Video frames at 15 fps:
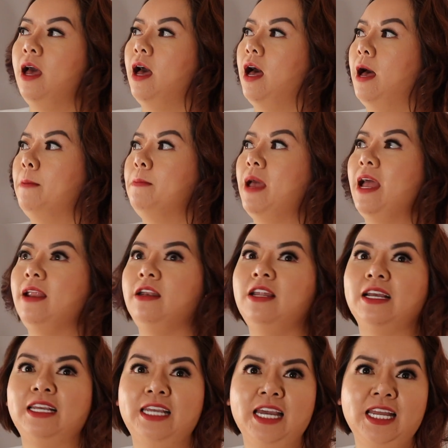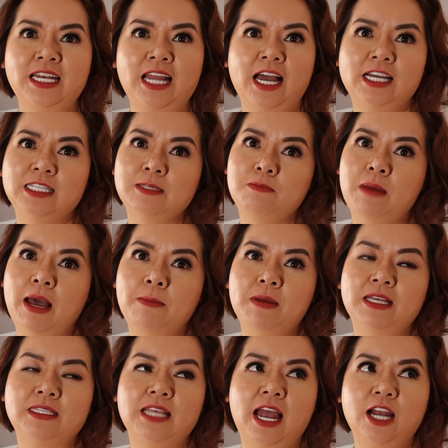and the Kitten Eyes Map
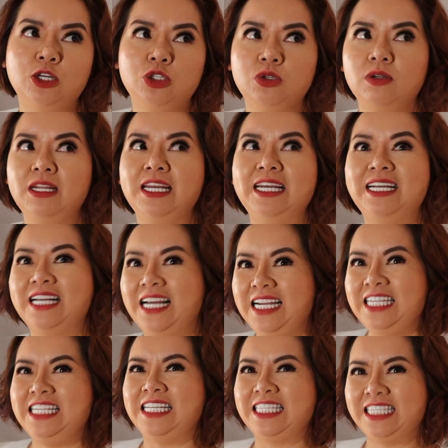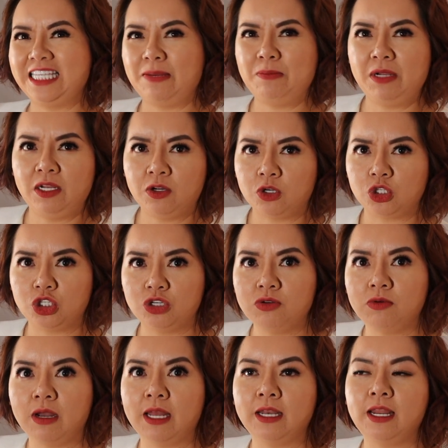is actually kind of similar
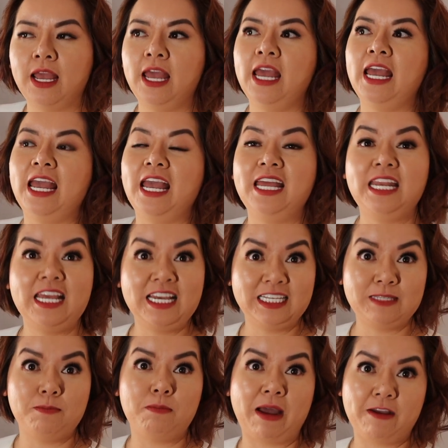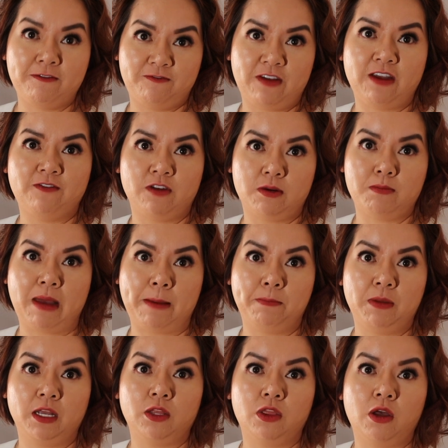to it. It is my favorite
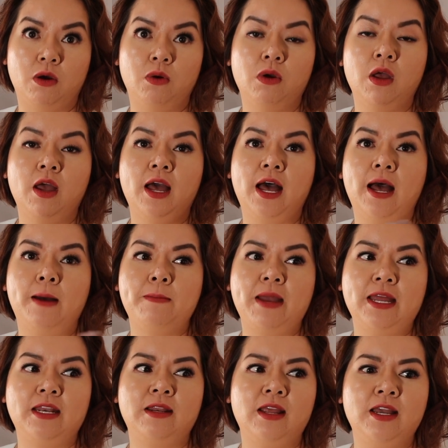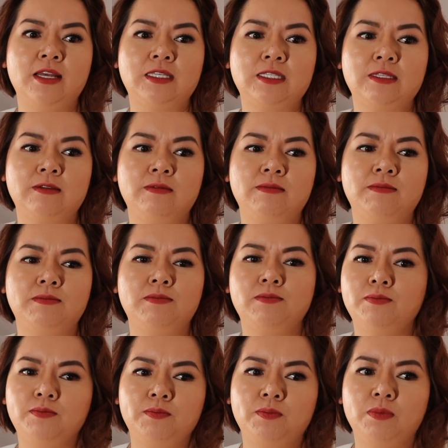mapping though, and
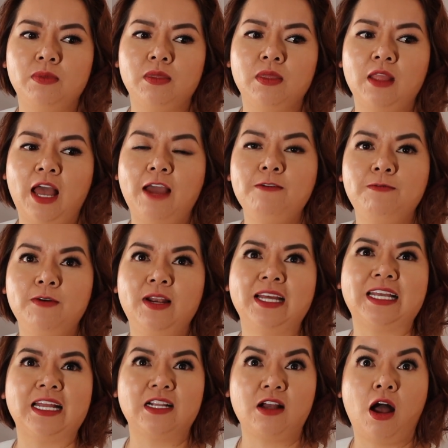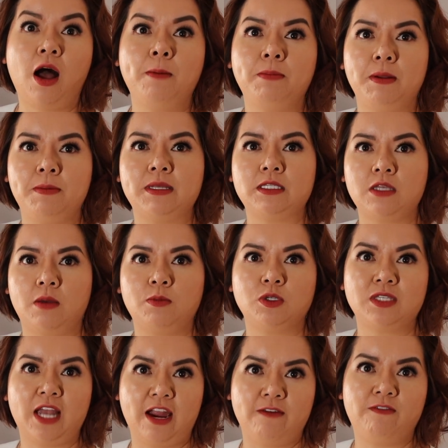I feel like it complements
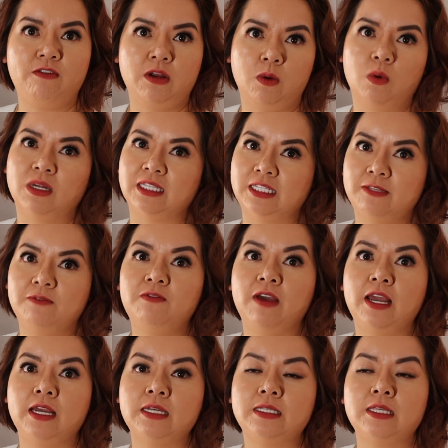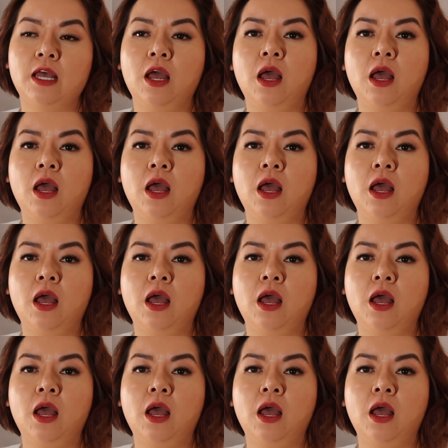almost everyone's face.